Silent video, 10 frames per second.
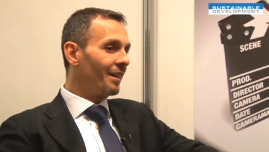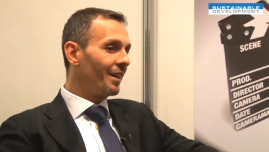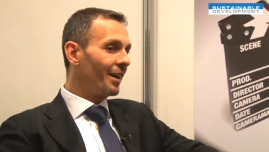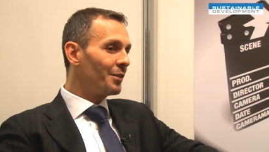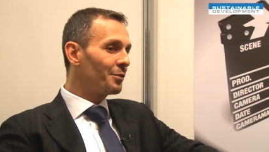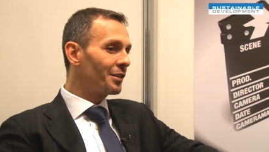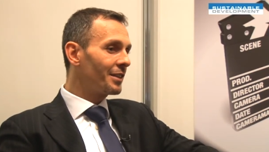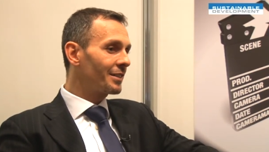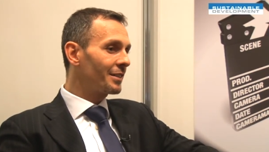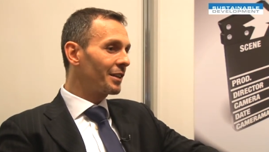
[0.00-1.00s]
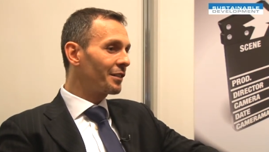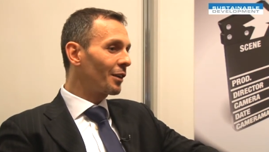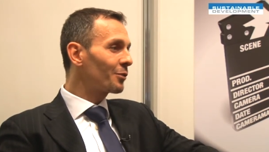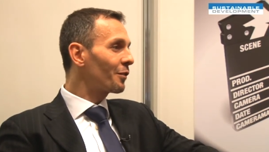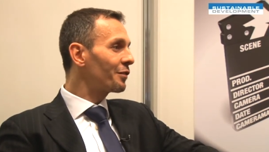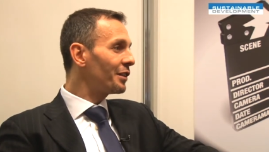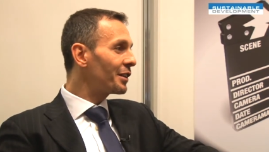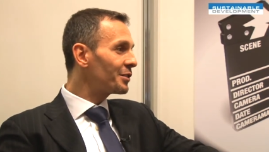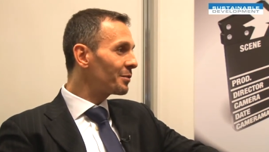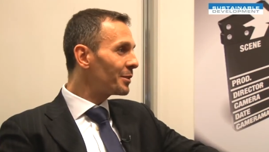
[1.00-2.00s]
uh, you see that there is a lot of
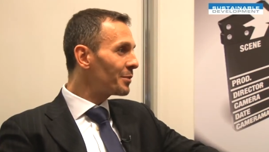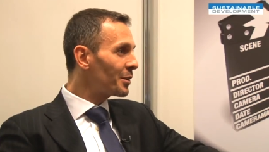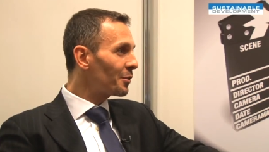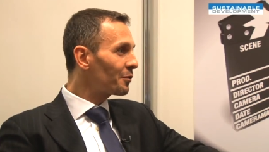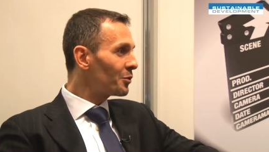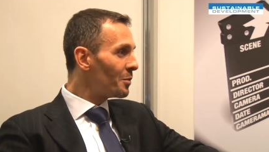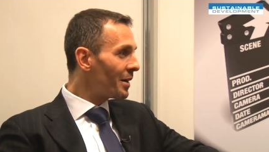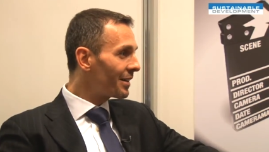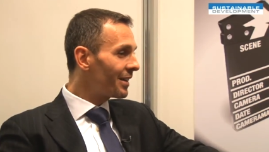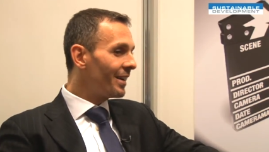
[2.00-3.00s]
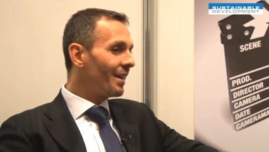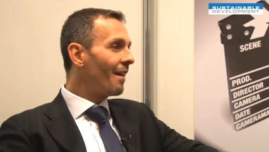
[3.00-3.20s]
synergies between consumer yeah.